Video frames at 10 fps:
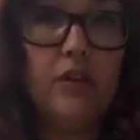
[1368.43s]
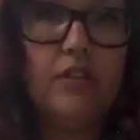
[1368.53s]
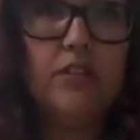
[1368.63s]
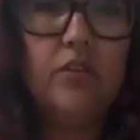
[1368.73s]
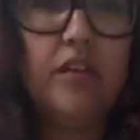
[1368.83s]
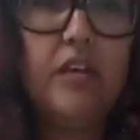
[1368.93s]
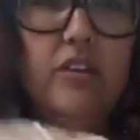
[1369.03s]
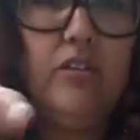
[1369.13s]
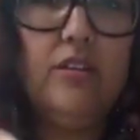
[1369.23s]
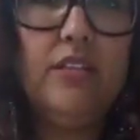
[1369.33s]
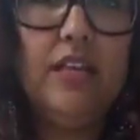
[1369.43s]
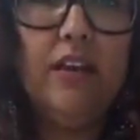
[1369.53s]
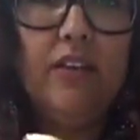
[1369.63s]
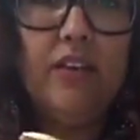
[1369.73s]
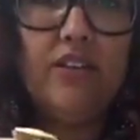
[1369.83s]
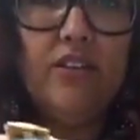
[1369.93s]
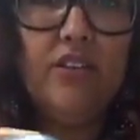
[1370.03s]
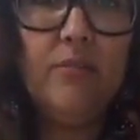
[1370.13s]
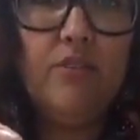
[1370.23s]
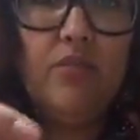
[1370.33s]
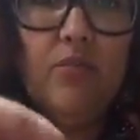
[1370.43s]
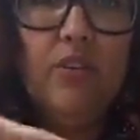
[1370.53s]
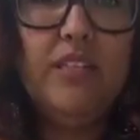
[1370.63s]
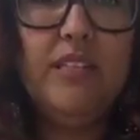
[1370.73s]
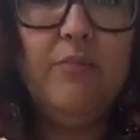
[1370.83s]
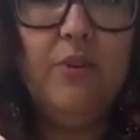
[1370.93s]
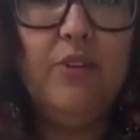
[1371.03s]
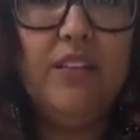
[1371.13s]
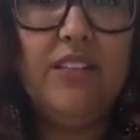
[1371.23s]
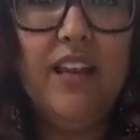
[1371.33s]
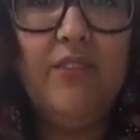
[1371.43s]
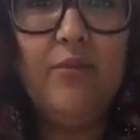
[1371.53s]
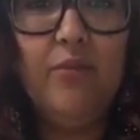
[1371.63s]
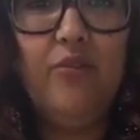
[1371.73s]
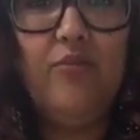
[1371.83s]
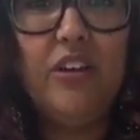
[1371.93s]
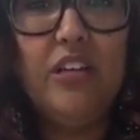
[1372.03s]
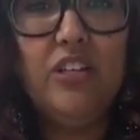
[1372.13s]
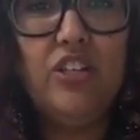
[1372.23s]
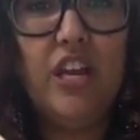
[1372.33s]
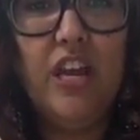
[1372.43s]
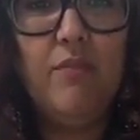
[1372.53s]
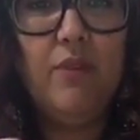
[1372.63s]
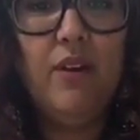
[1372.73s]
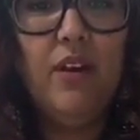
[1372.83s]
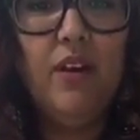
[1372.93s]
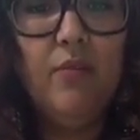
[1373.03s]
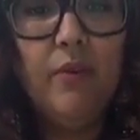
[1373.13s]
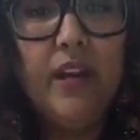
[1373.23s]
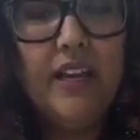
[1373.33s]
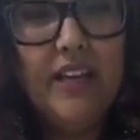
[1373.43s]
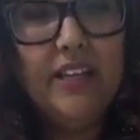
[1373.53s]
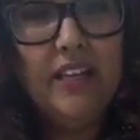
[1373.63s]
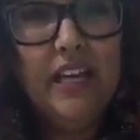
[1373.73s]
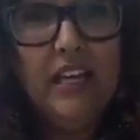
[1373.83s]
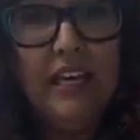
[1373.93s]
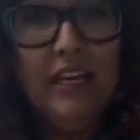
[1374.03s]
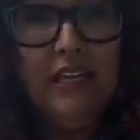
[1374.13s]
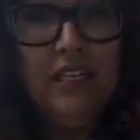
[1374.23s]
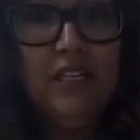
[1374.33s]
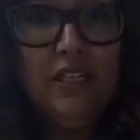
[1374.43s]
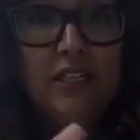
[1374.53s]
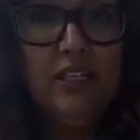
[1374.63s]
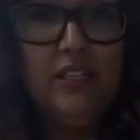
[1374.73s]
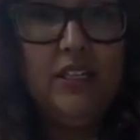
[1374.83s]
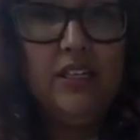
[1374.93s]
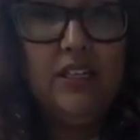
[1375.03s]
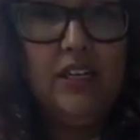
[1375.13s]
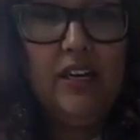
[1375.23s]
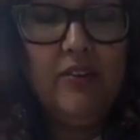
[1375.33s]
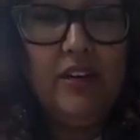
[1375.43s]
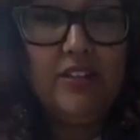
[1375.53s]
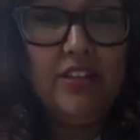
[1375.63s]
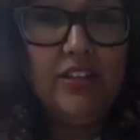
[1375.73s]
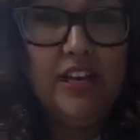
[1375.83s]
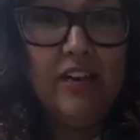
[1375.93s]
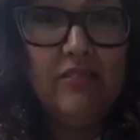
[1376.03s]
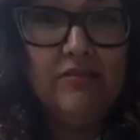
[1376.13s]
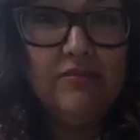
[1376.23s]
So again, you can see how that turns up. Just really simple. That's kind of a real funky shape, but I kind of like it, how that turned out.